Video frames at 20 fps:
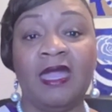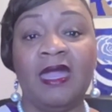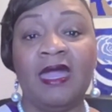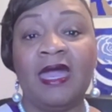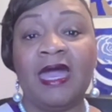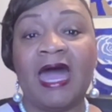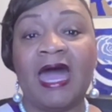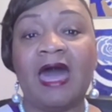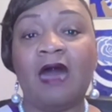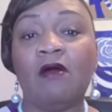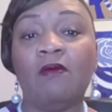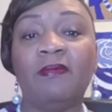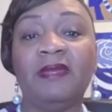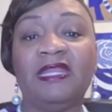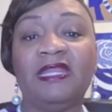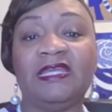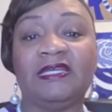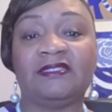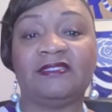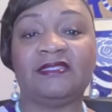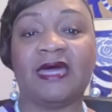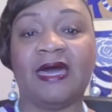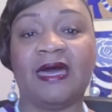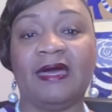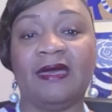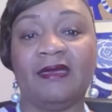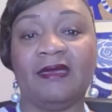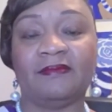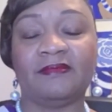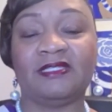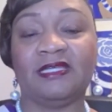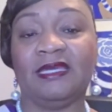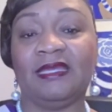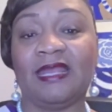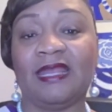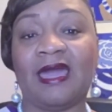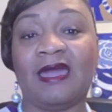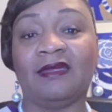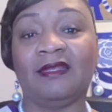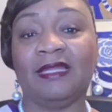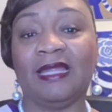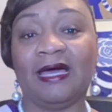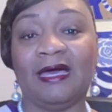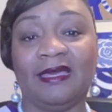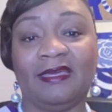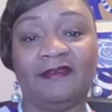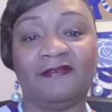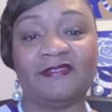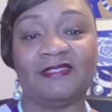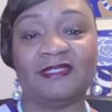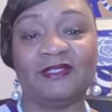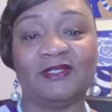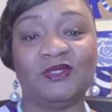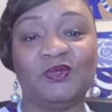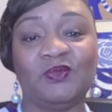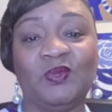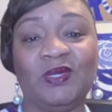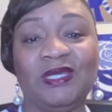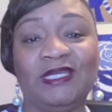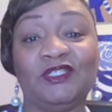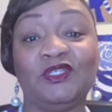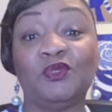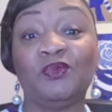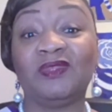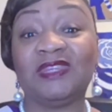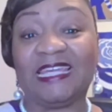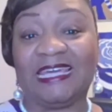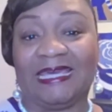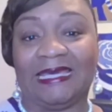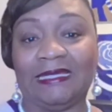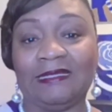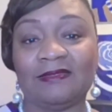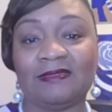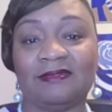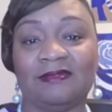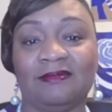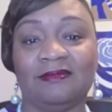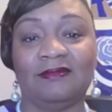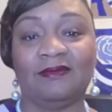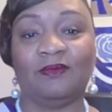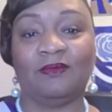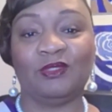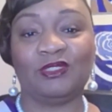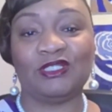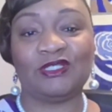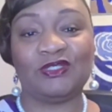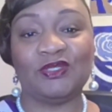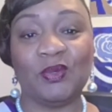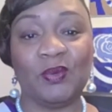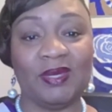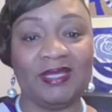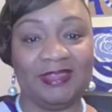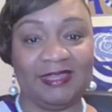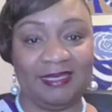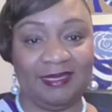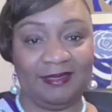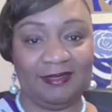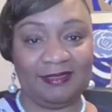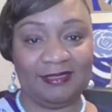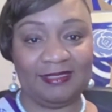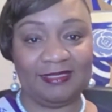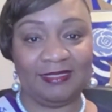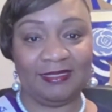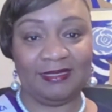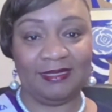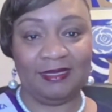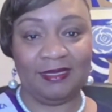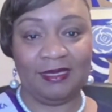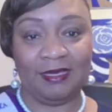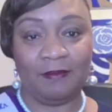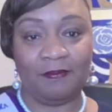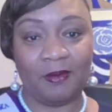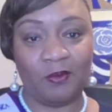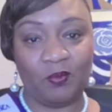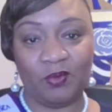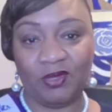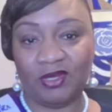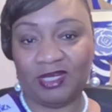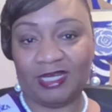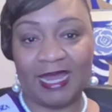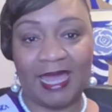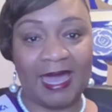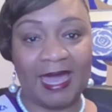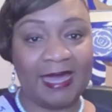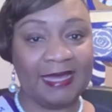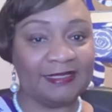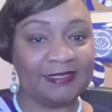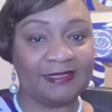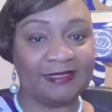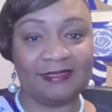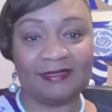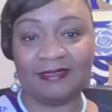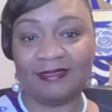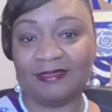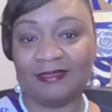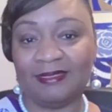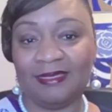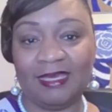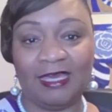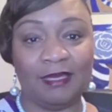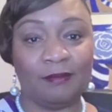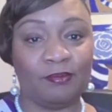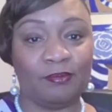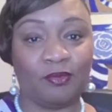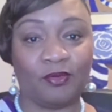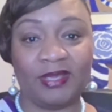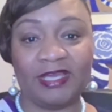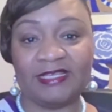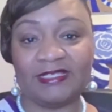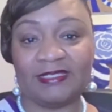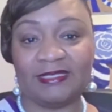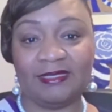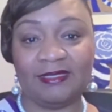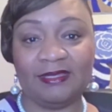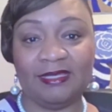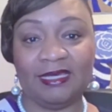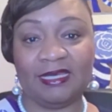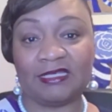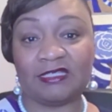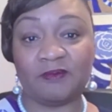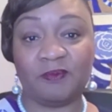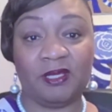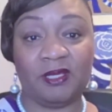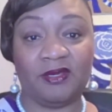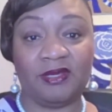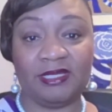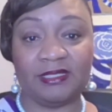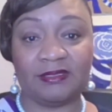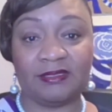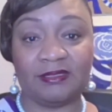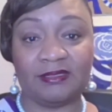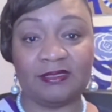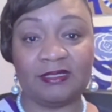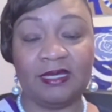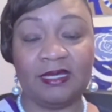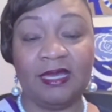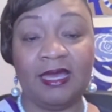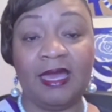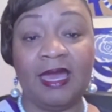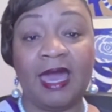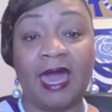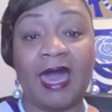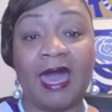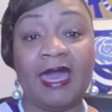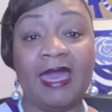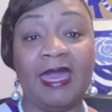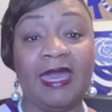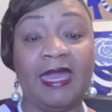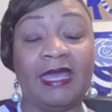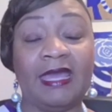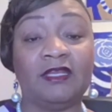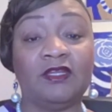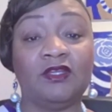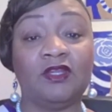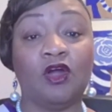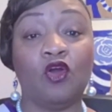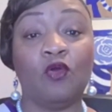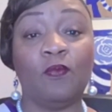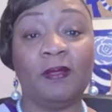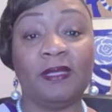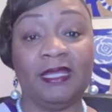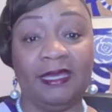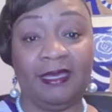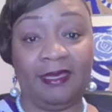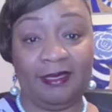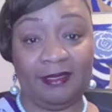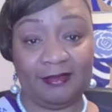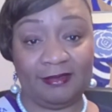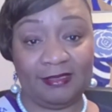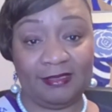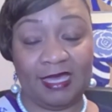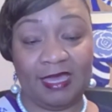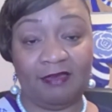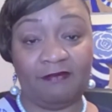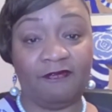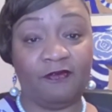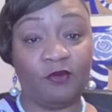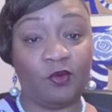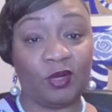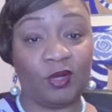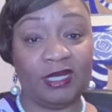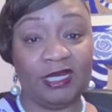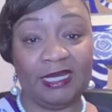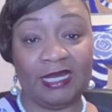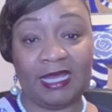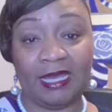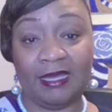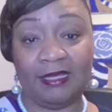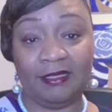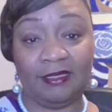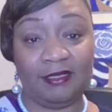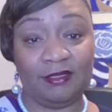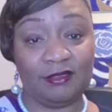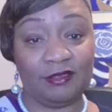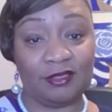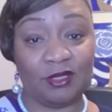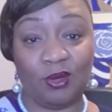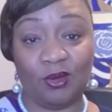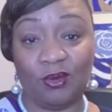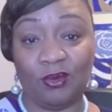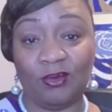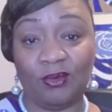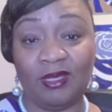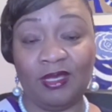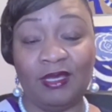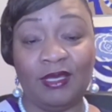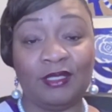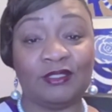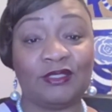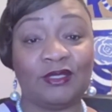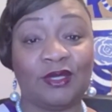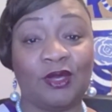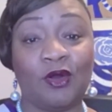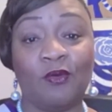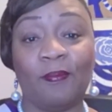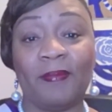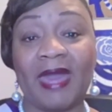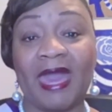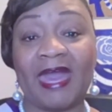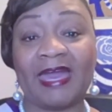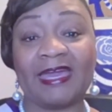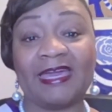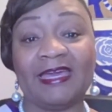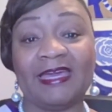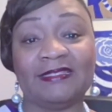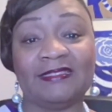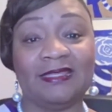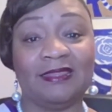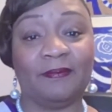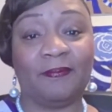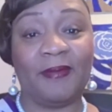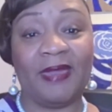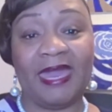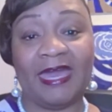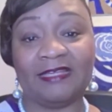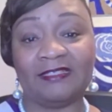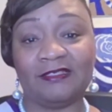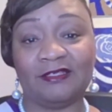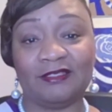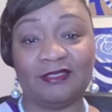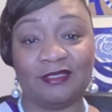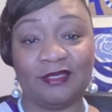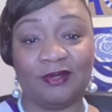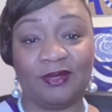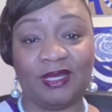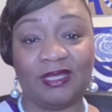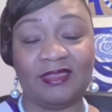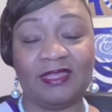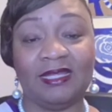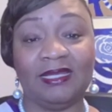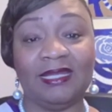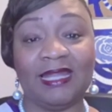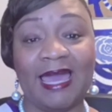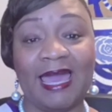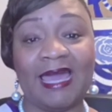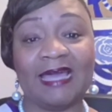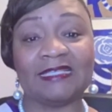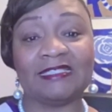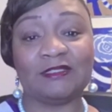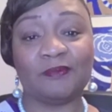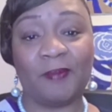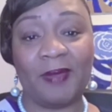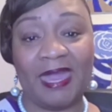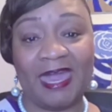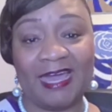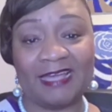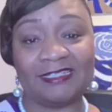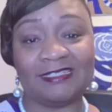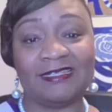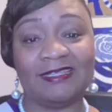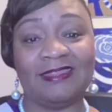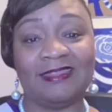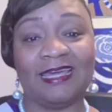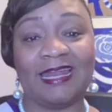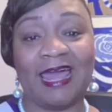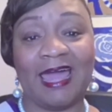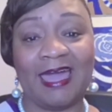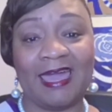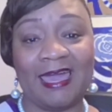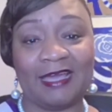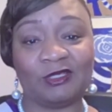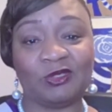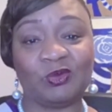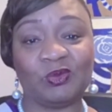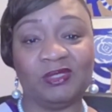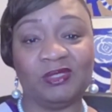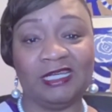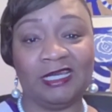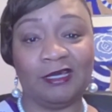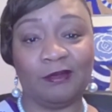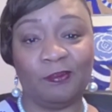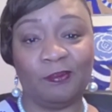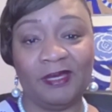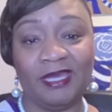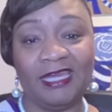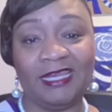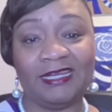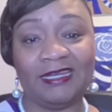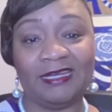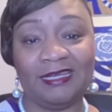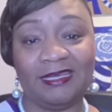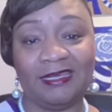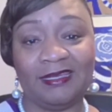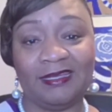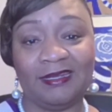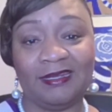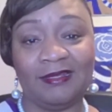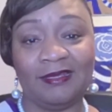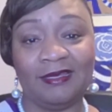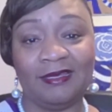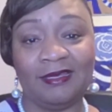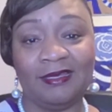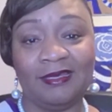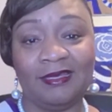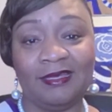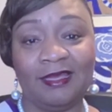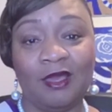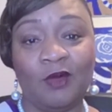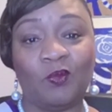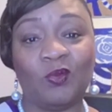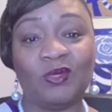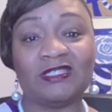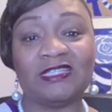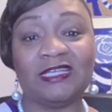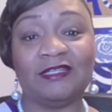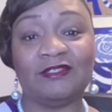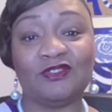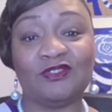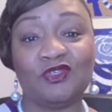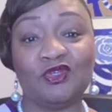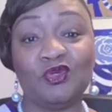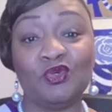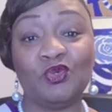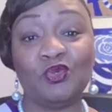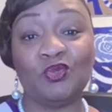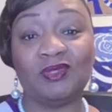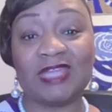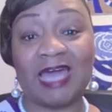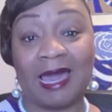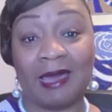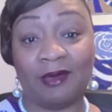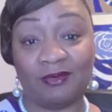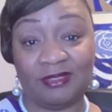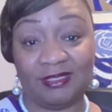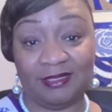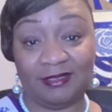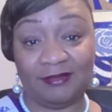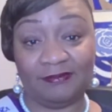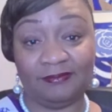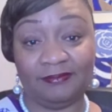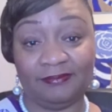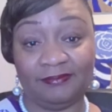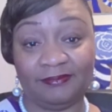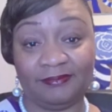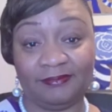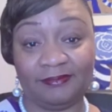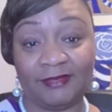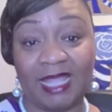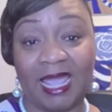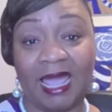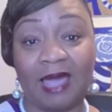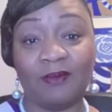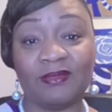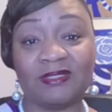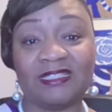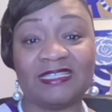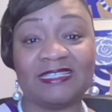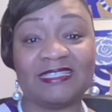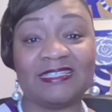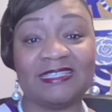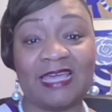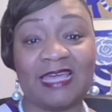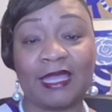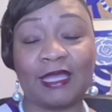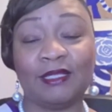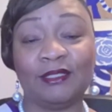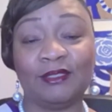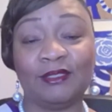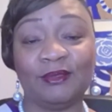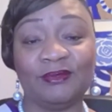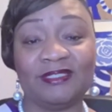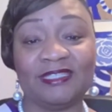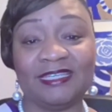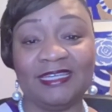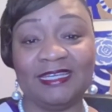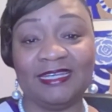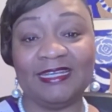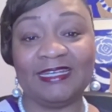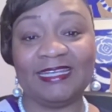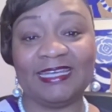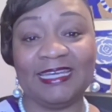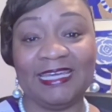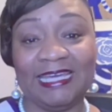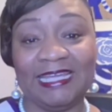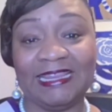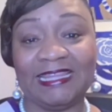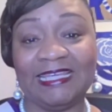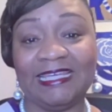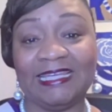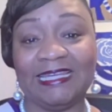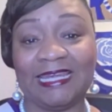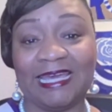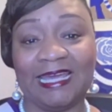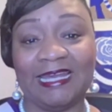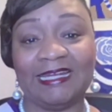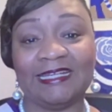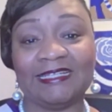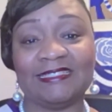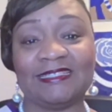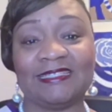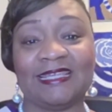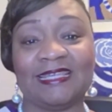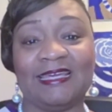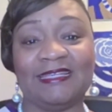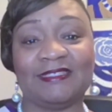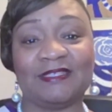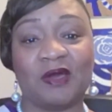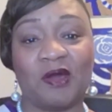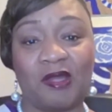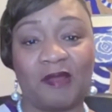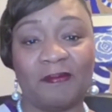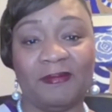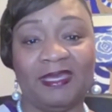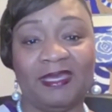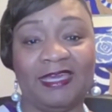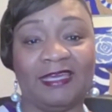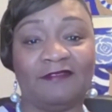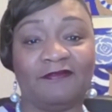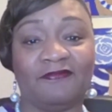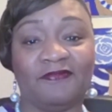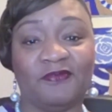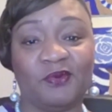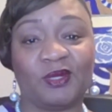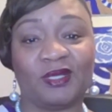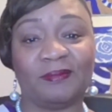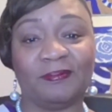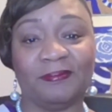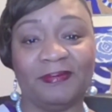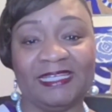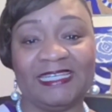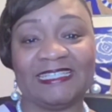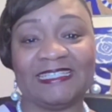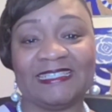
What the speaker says: How many times in our lives do we do things? We're just doing things, but we're not embracing the experiences. I had no plans at 49 years old to go back into the pageant circuit. The last pageant that I actually competed in was in 2000. I was a second lieutenant in the United States Army in Fort Bliss,